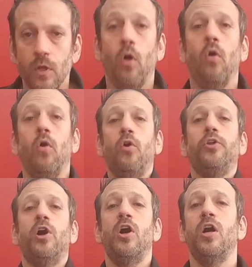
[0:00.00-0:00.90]
Hold
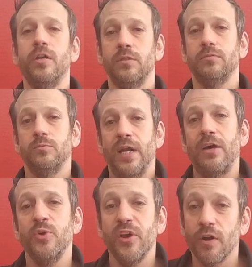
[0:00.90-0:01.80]
on. We're now
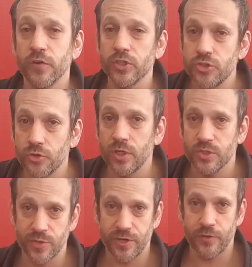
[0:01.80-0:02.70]
doing our first
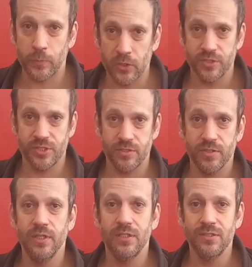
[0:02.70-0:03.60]
drills with another person.
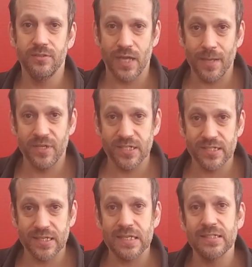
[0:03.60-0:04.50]
Time to
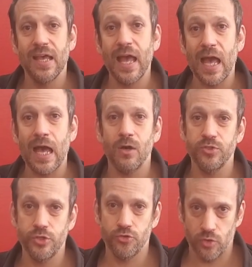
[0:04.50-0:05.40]
discuss how
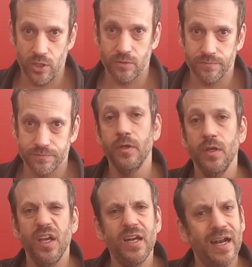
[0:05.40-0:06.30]
to drill.
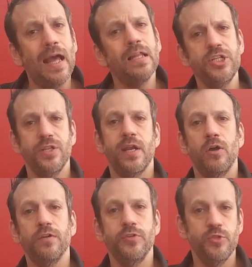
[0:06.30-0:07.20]
An analogy that I
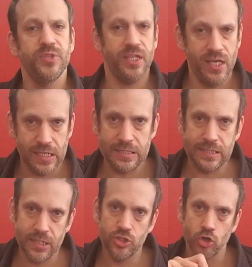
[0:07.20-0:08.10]
often use with the kids
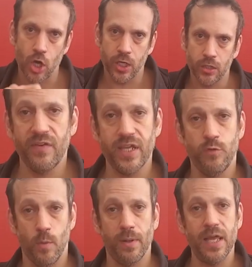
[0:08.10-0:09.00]
is drawing. If I give
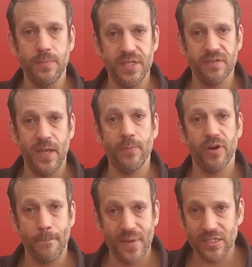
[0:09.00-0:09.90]
you a blank piece of paper and
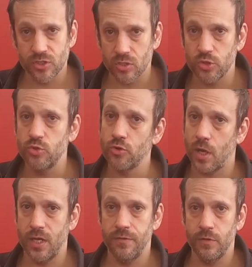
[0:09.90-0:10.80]
a pencil, you can draw
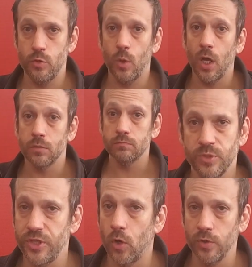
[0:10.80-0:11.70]
anything you want, with
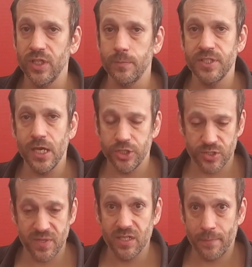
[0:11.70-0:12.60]
the only limitations
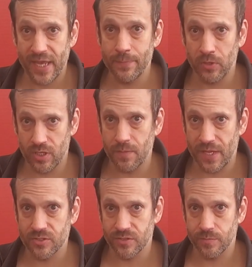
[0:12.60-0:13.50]
being the paper and the
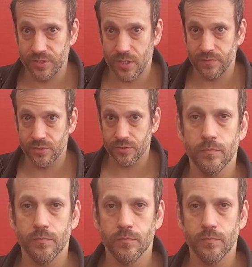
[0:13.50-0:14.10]
pencil themselves.